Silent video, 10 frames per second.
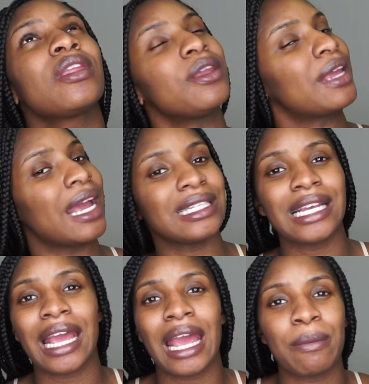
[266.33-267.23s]
You can't
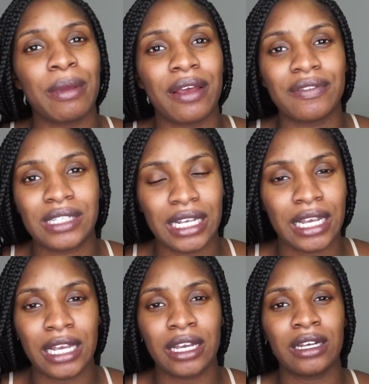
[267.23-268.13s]
take an
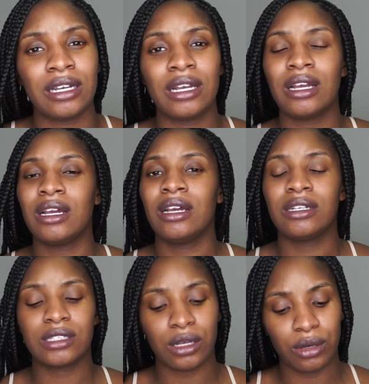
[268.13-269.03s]
APFT,
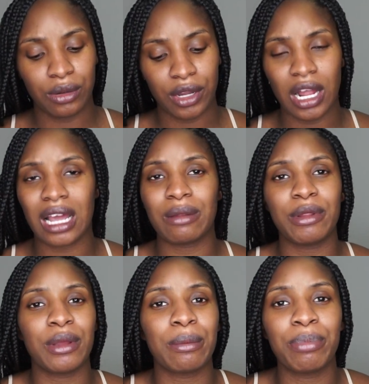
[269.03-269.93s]
so you're not going to
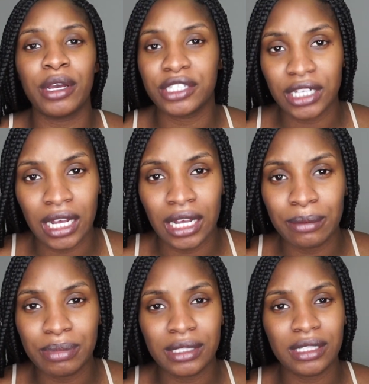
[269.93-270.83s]
be doing
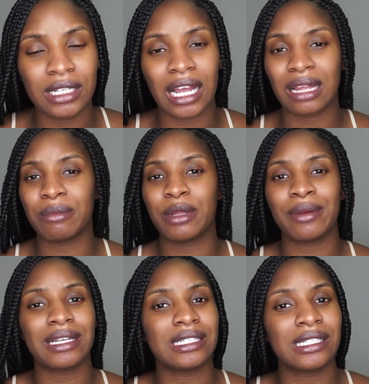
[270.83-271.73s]
push-ups, not going to be
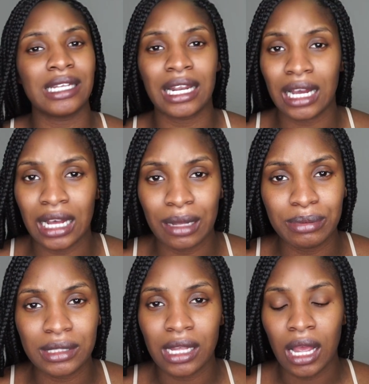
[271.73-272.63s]
doing
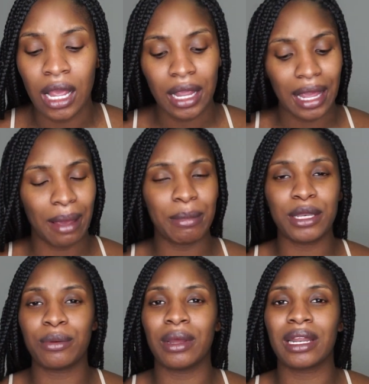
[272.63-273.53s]
sit-ups, can't be
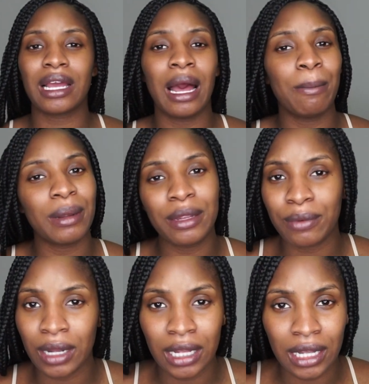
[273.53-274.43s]
doing company
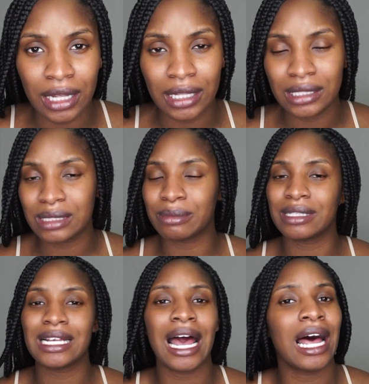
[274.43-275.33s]
runs,
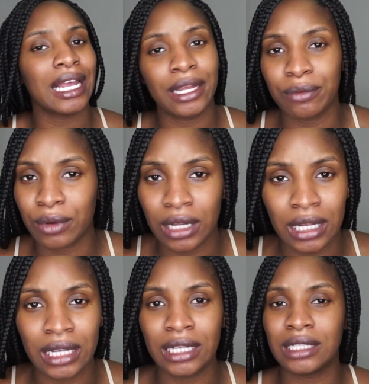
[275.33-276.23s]
battalion
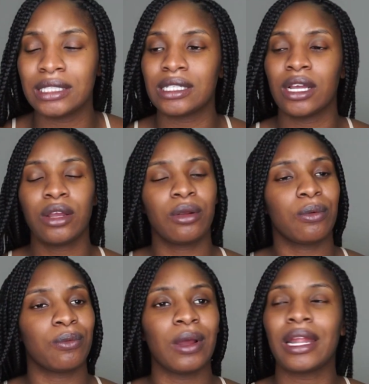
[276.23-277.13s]
runs,
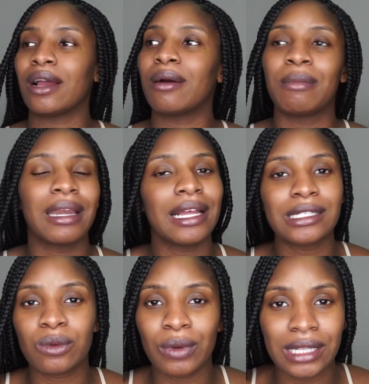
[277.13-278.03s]
running on Mondays
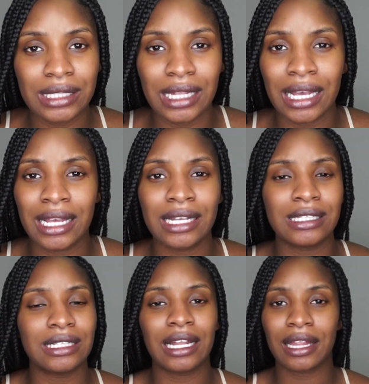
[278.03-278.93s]
and
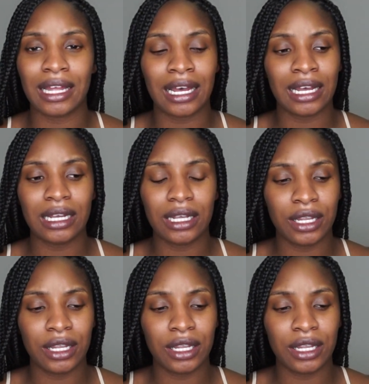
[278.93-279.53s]
Wednesdays, none of that.